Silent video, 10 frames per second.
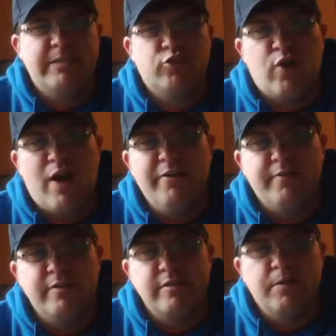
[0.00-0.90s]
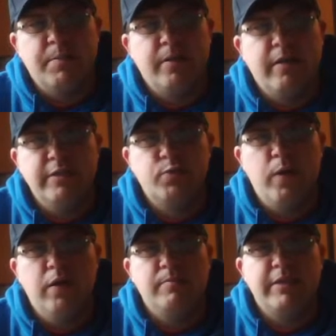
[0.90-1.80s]
it's drier in the summer as
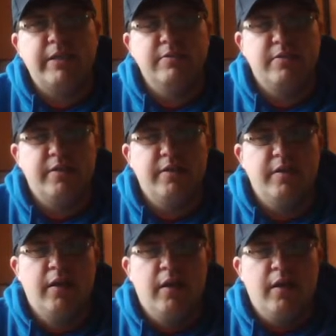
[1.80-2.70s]
well, because they're